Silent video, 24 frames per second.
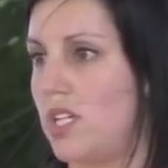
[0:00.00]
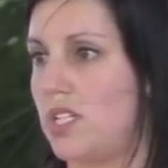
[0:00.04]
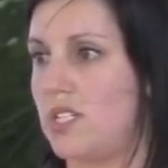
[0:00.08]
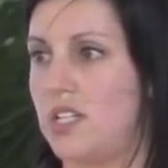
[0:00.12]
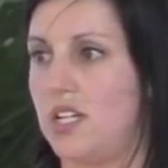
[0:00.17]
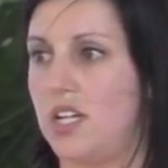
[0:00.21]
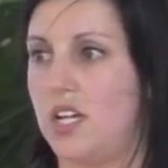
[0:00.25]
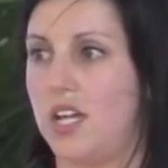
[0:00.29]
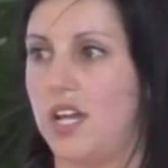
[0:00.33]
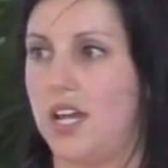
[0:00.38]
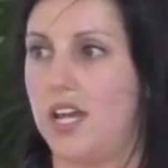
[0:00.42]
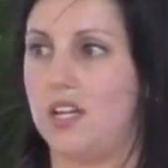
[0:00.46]
what it
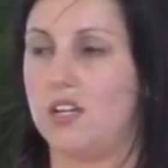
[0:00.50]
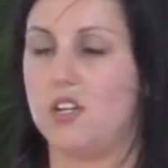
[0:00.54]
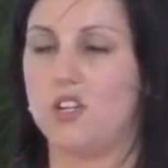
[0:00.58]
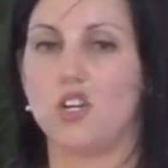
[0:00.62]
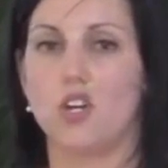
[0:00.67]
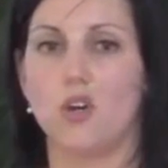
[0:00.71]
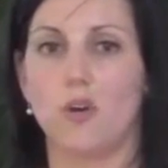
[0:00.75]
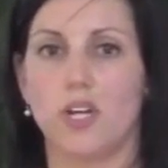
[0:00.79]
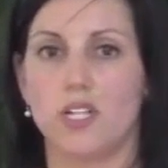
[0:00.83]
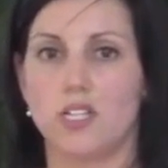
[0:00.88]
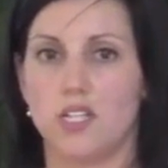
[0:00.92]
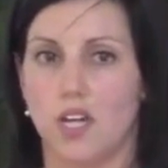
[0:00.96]
did, I had
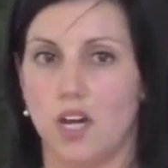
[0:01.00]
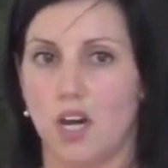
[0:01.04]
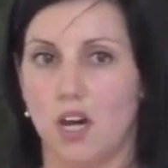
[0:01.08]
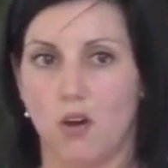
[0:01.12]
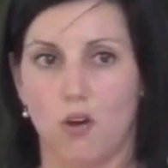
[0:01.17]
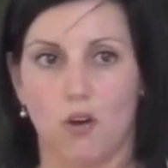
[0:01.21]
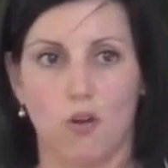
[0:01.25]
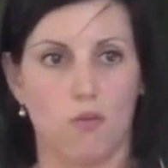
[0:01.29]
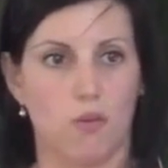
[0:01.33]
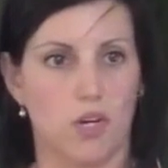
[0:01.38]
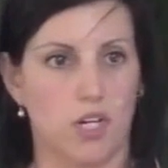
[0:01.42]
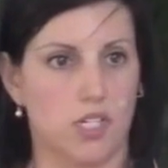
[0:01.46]
no idea
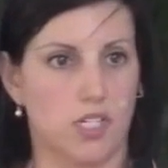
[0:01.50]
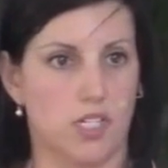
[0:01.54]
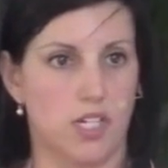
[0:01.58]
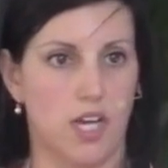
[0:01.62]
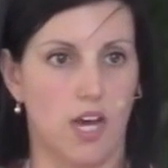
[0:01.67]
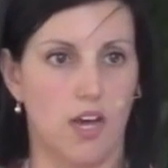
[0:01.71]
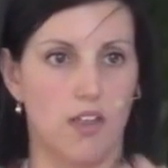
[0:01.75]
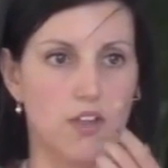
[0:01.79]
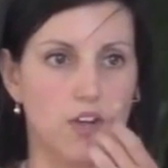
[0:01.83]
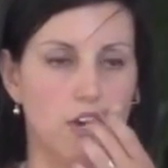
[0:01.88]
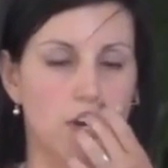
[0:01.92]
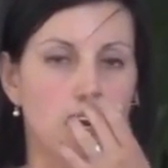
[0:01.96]
how it worked
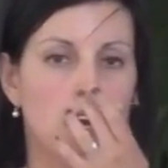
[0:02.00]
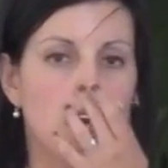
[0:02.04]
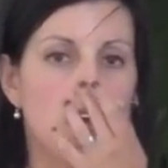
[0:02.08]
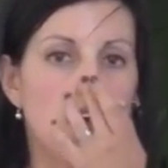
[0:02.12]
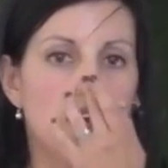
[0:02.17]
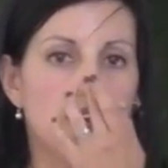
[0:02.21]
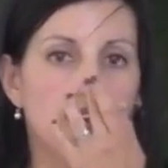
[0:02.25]
together.